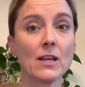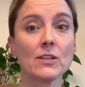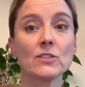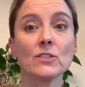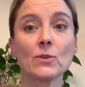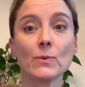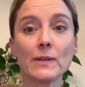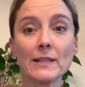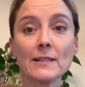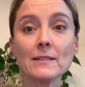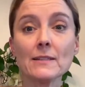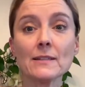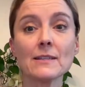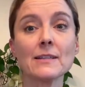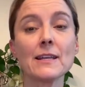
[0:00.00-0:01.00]
So,
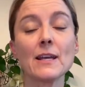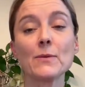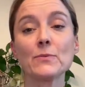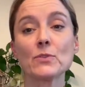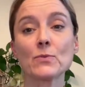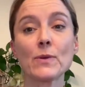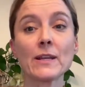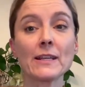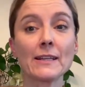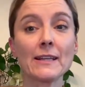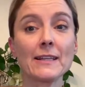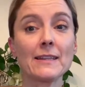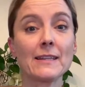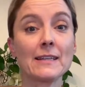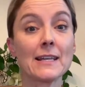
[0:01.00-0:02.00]
insulin helps to
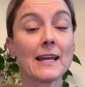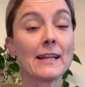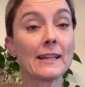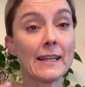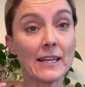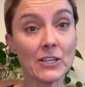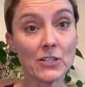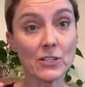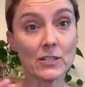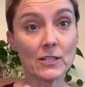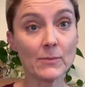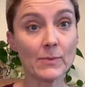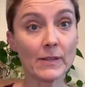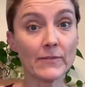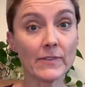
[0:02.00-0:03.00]
regulate the dilation
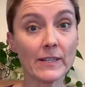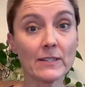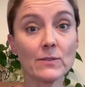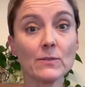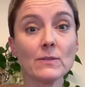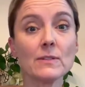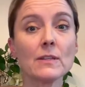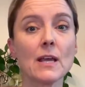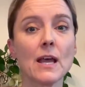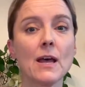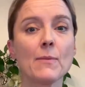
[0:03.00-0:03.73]
of blood vessels